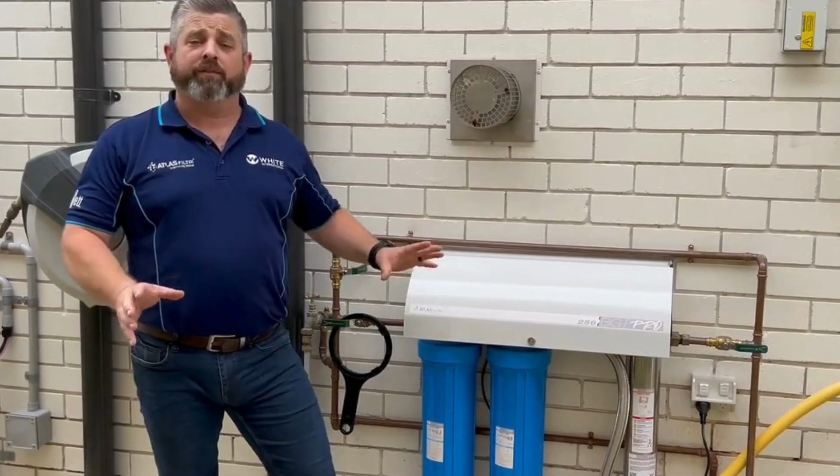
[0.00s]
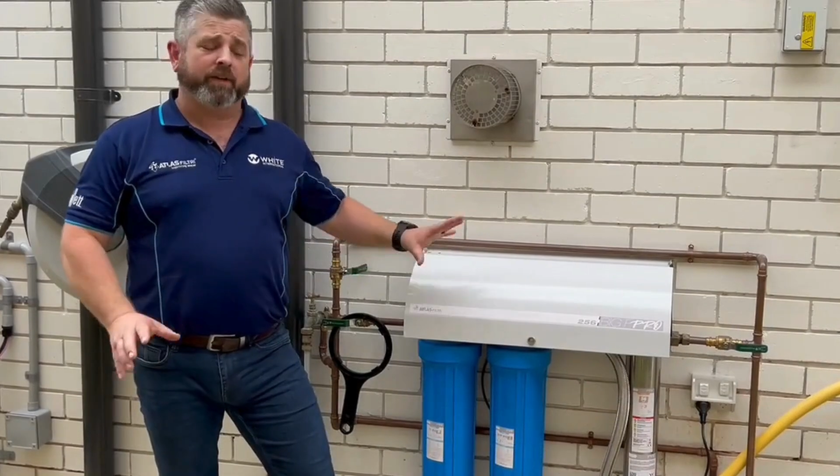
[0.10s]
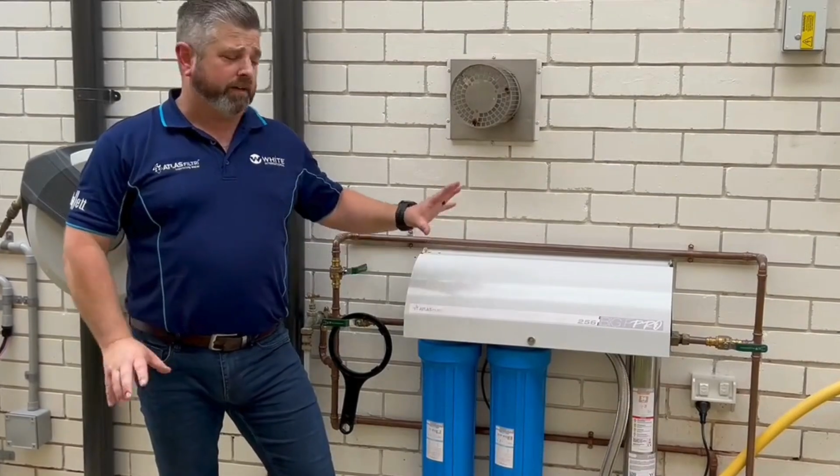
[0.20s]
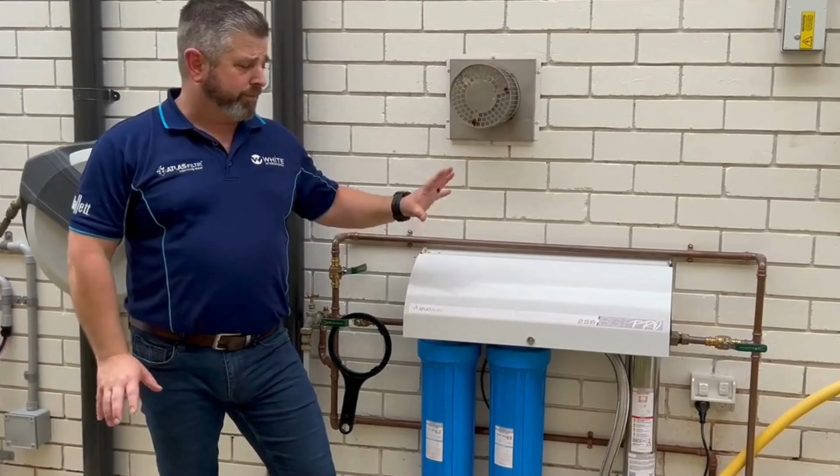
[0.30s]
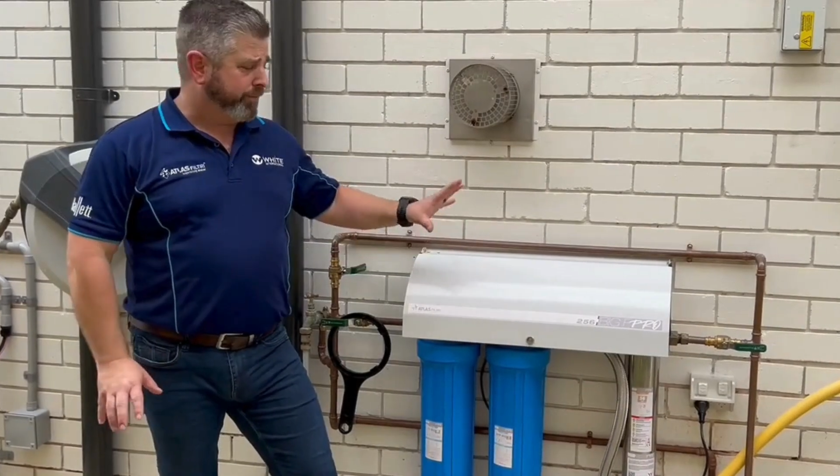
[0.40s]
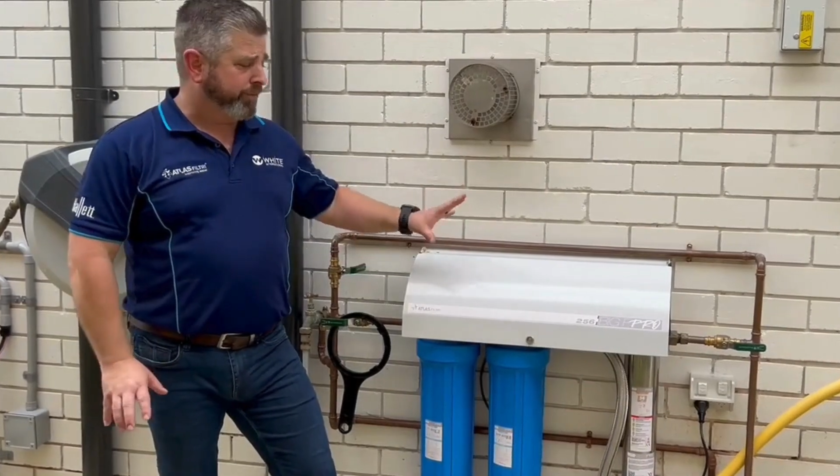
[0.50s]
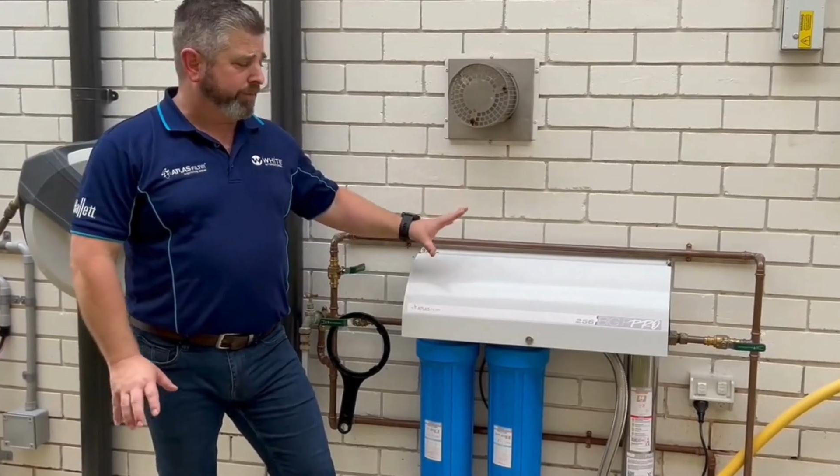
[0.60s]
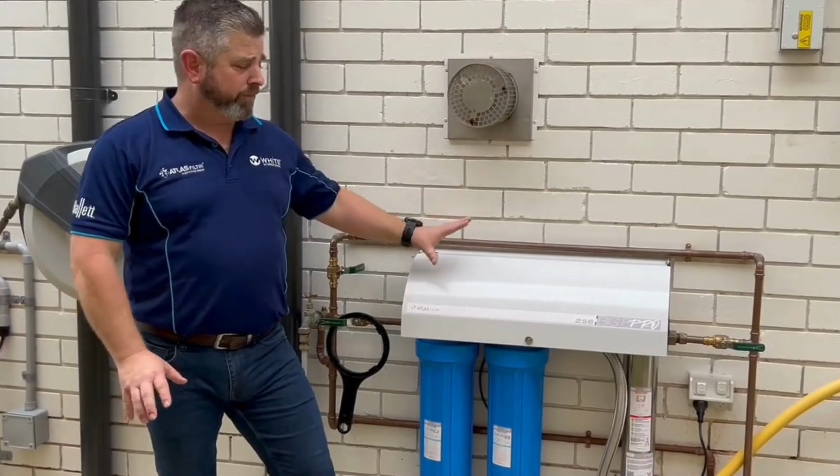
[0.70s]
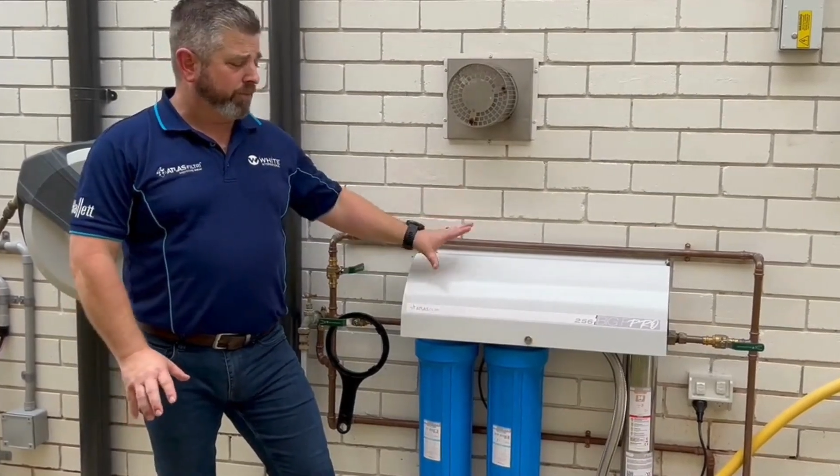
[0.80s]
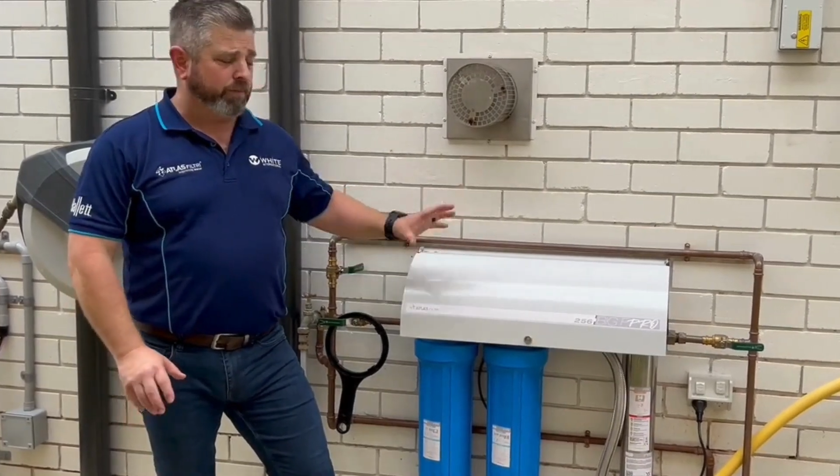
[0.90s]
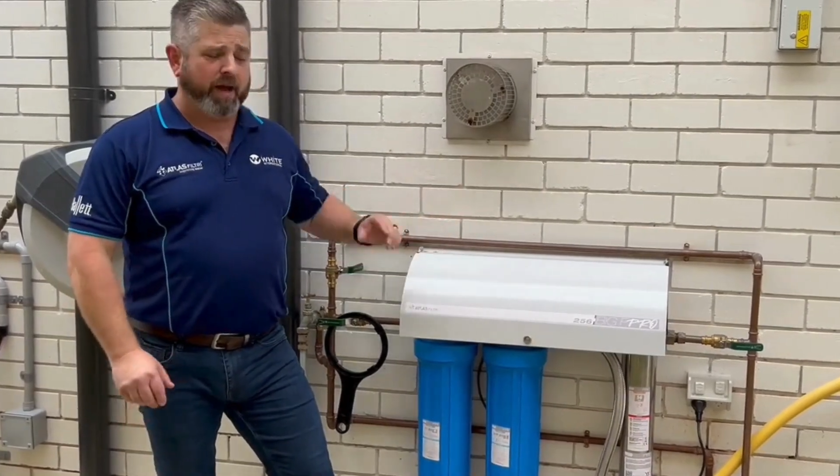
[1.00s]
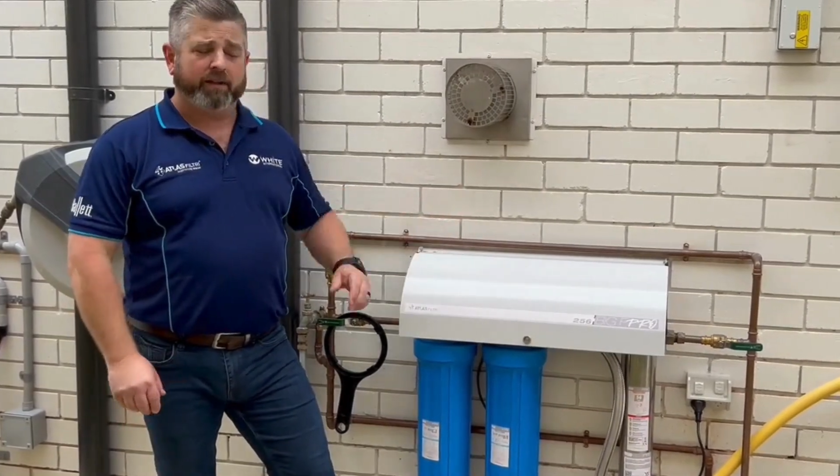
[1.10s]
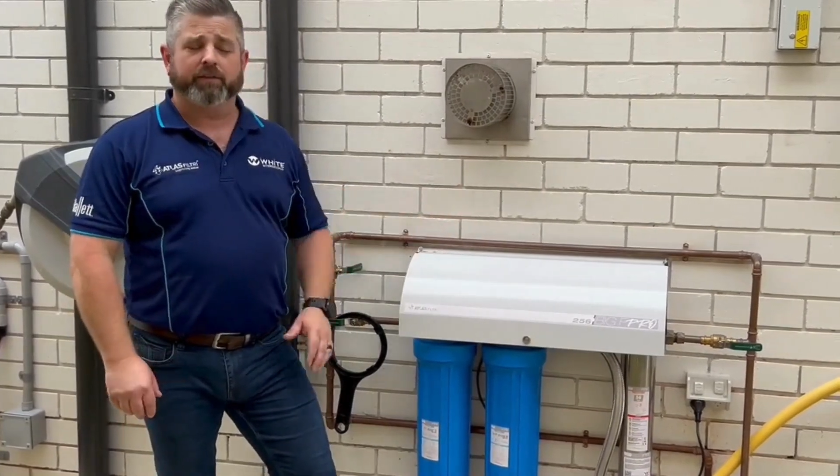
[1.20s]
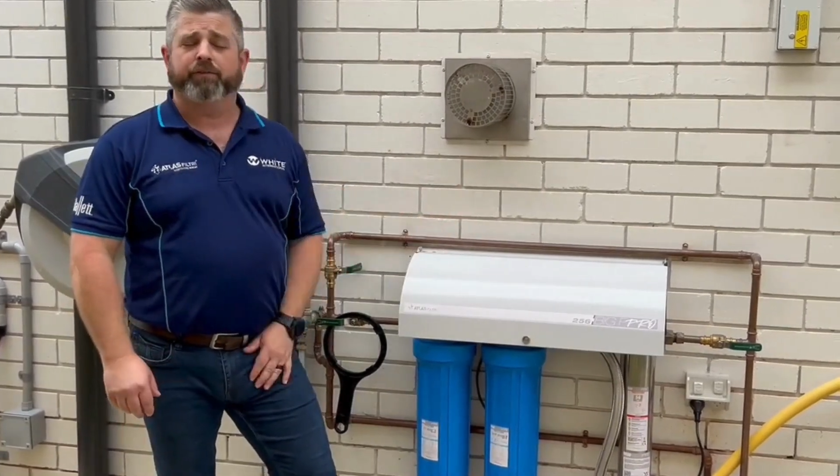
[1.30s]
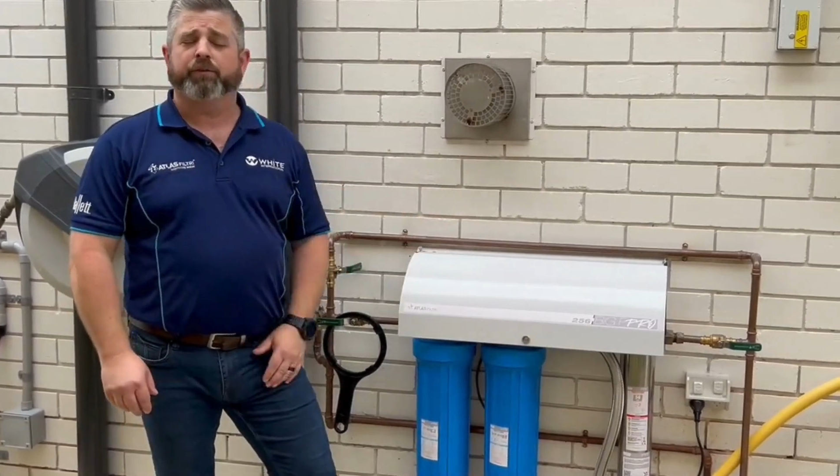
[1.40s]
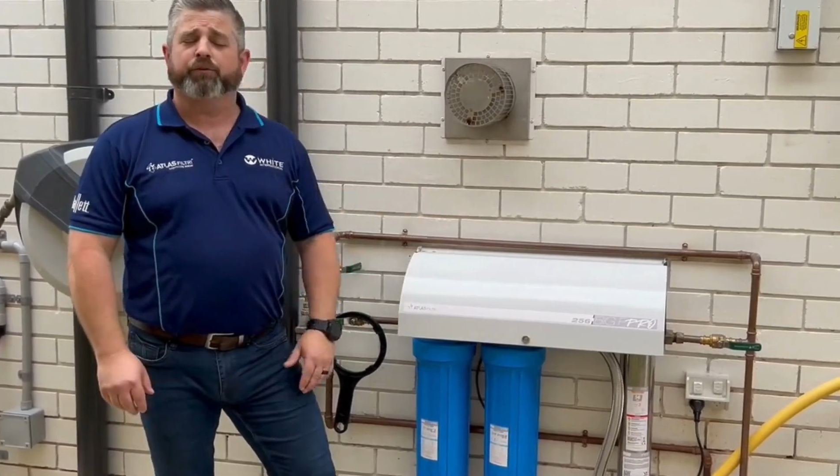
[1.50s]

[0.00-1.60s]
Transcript: one of our Atlas